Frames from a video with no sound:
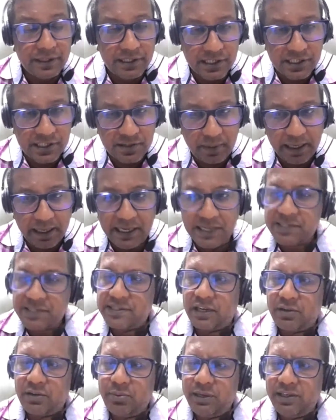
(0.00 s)
the
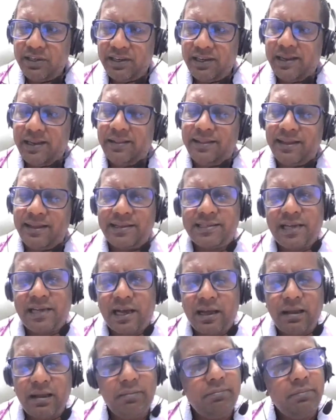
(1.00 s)
displays that we did at that
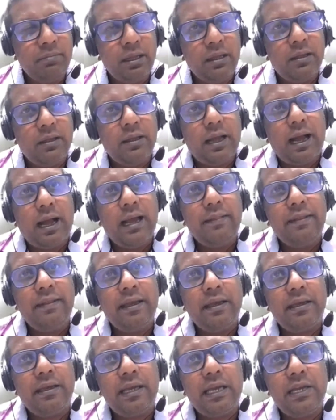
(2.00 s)
time, I
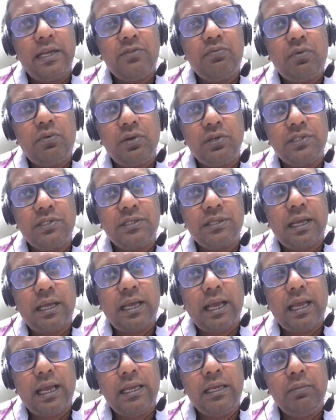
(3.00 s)
think it
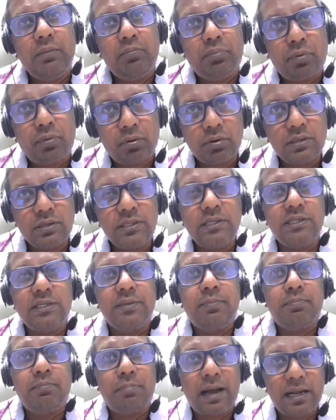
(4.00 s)
was an
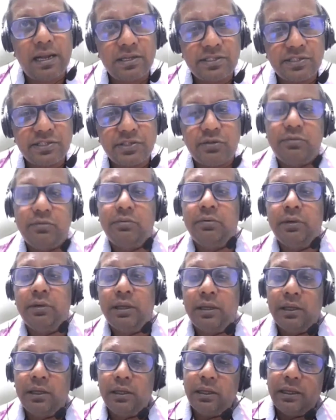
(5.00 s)
important
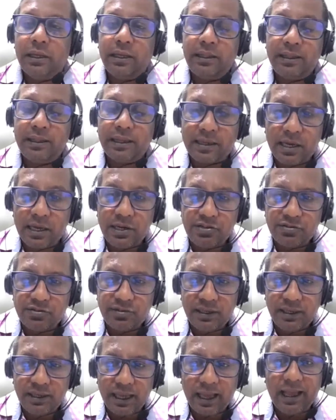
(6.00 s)
milestone in the
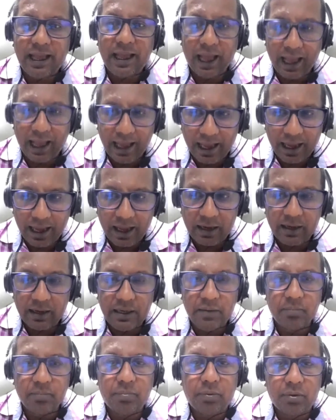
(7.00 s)
country and
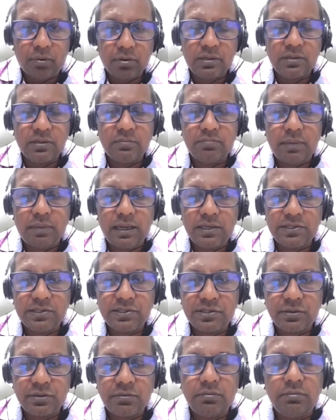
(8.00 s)
an important
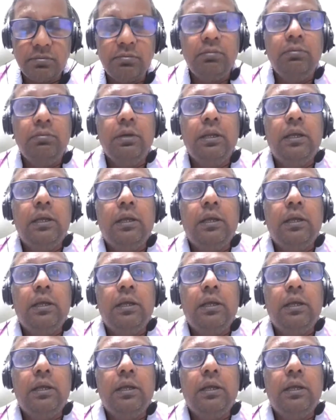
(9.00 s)
milestone